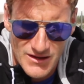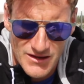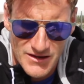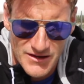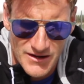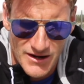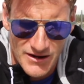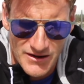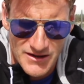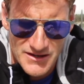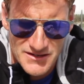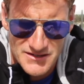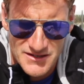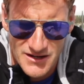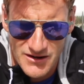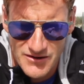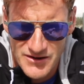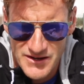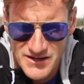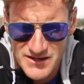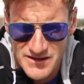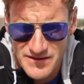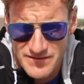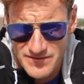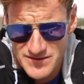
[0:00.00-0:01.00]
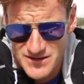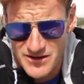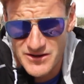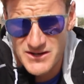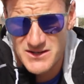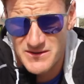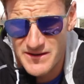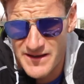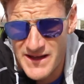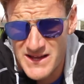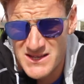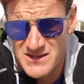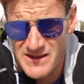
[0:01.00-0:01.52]
you know, so
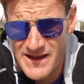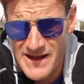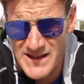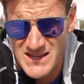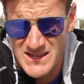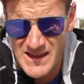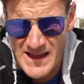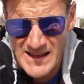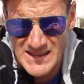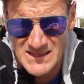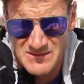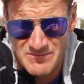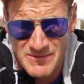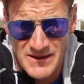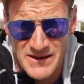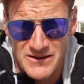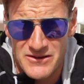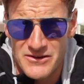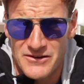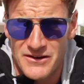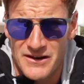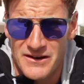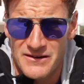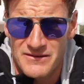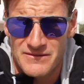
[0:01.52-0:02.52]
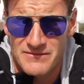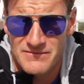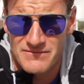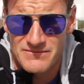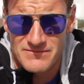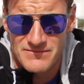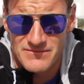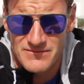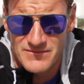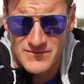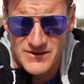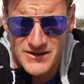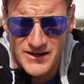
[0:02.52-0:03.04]
it's been good. And
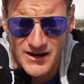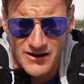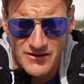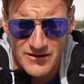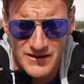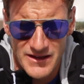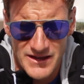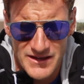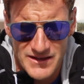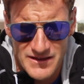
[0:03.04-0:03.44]
you know,